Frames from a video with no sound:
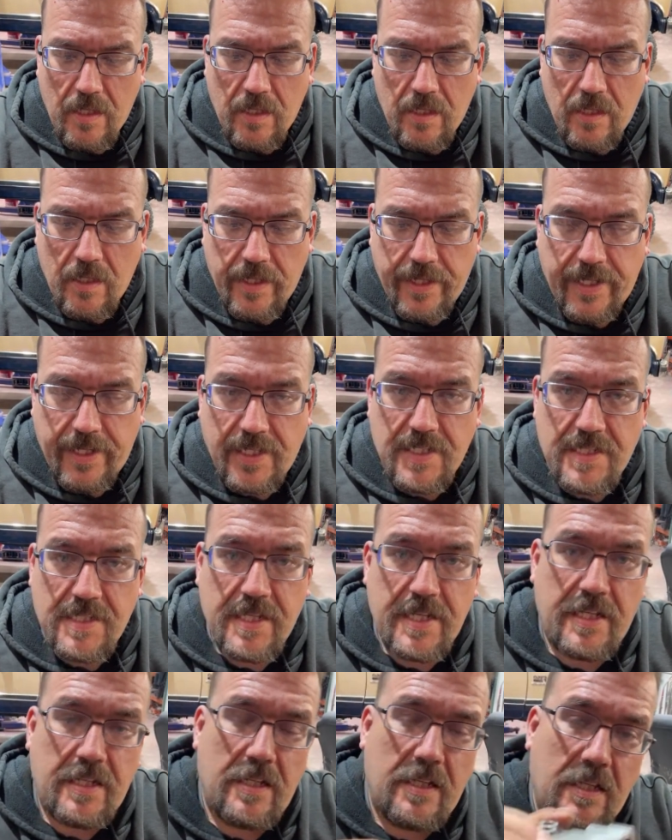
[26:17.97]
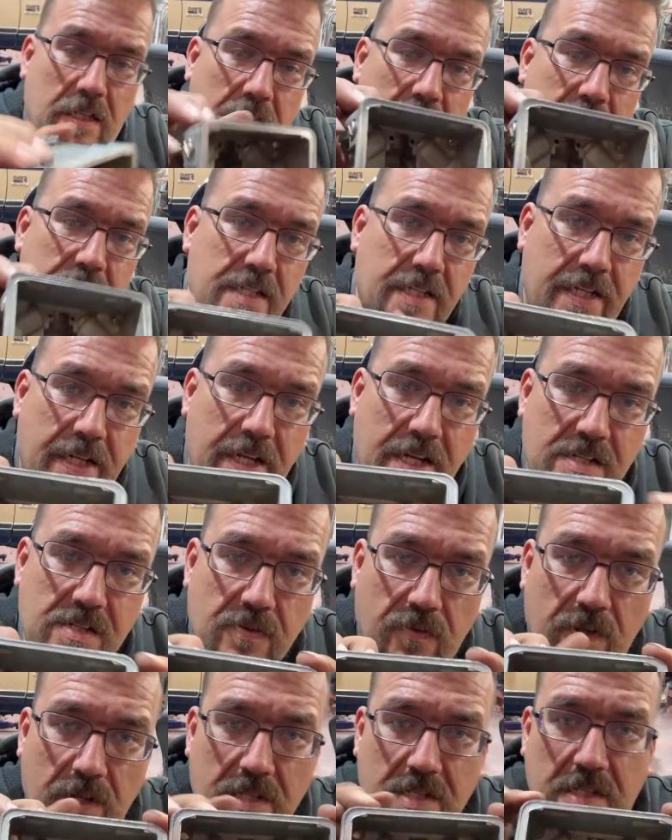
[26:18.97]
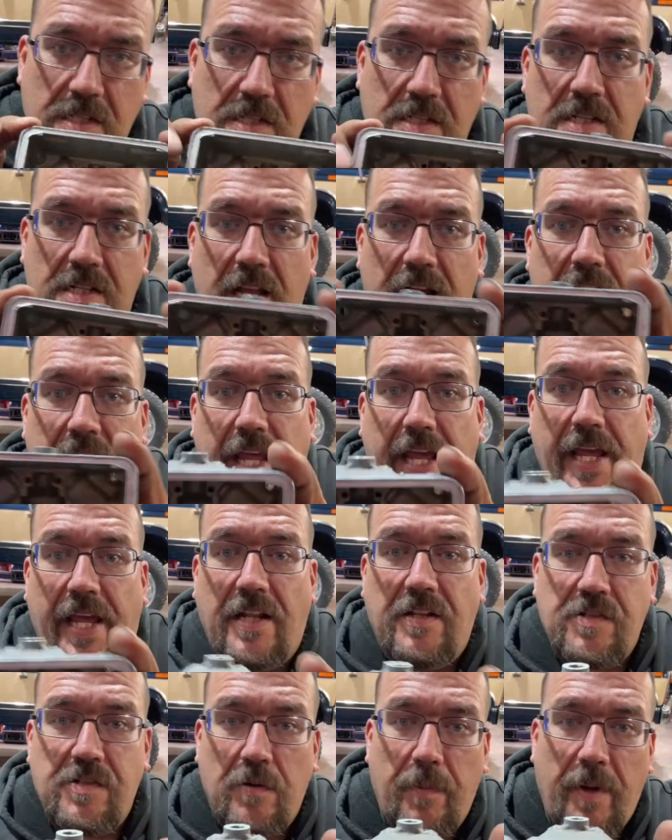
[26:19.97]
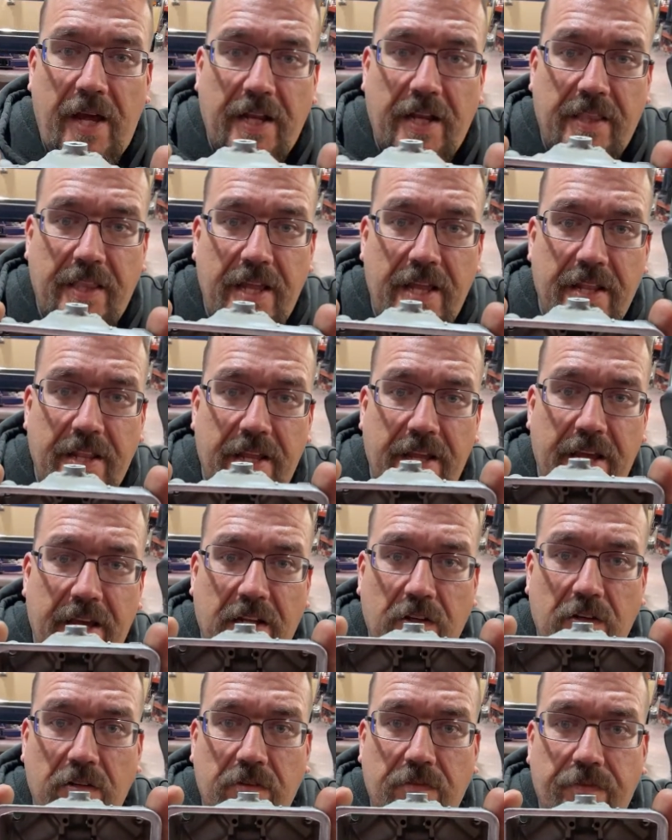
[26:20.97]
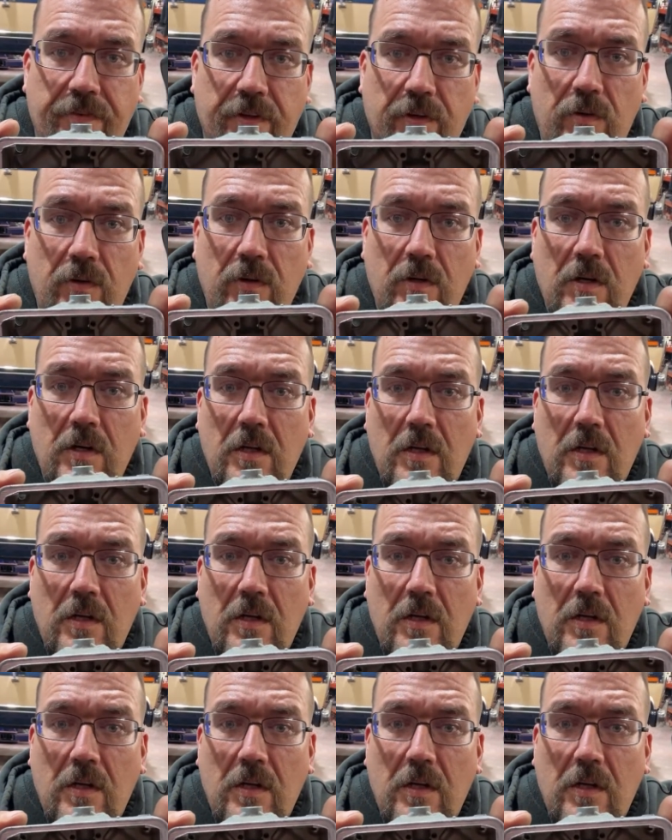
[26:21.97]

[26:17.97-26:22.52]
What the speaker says: Like I said, this thing hasn't run since '98, so back then they had good fuel.